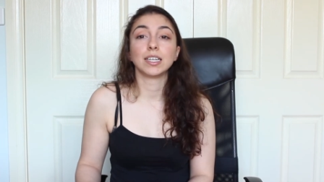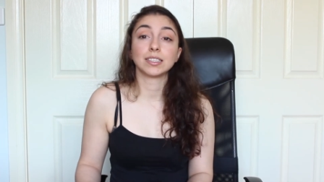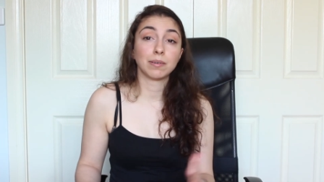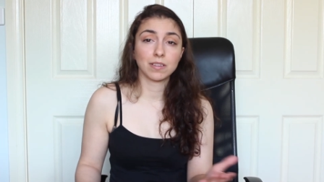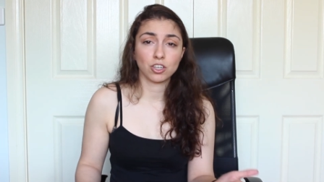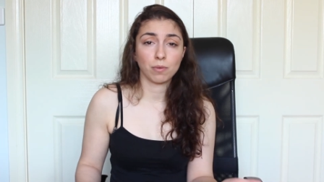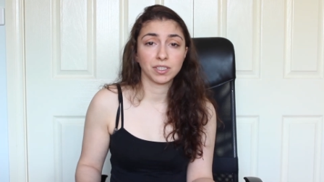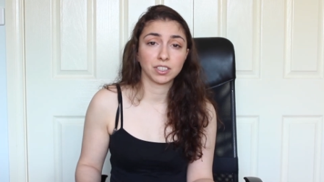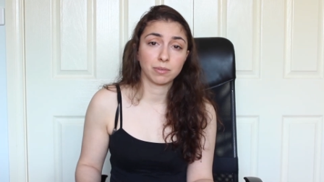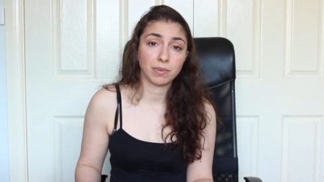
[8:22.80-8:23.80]
Some of the
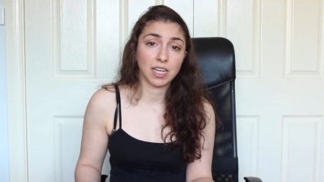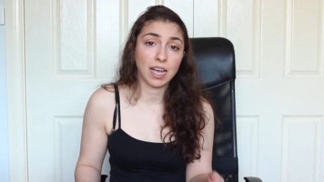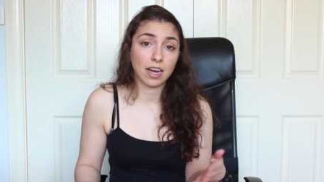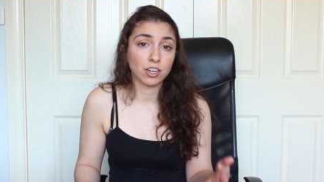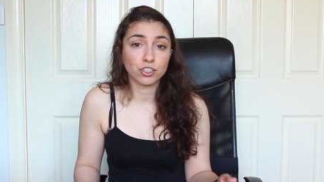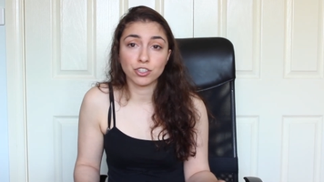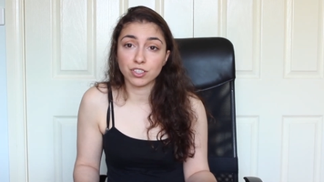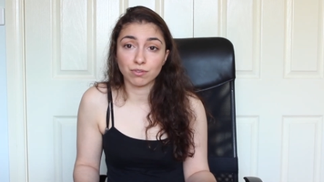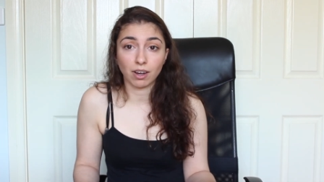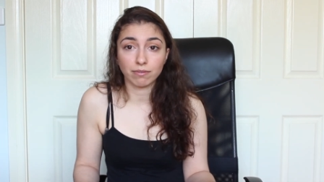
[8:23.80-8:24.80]
topics are going to be how to choose
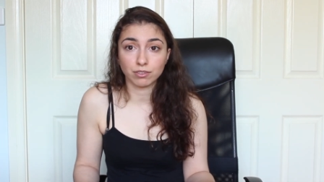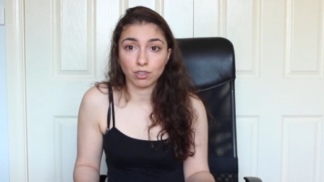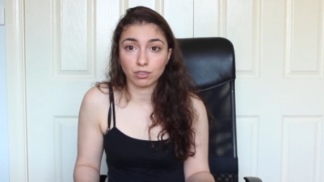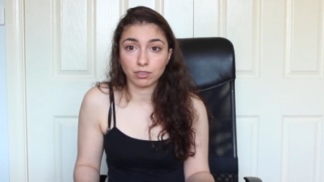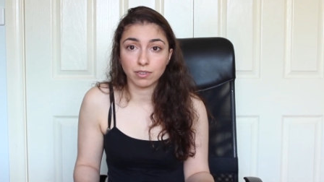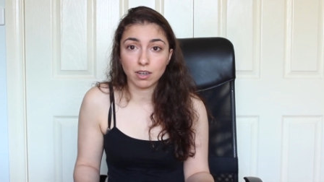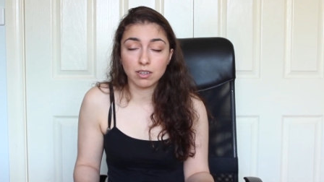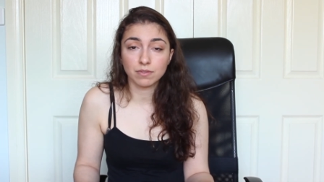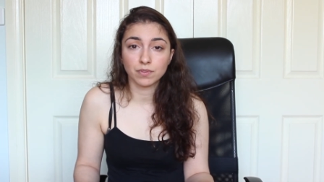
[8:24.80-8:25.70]
the right photographer,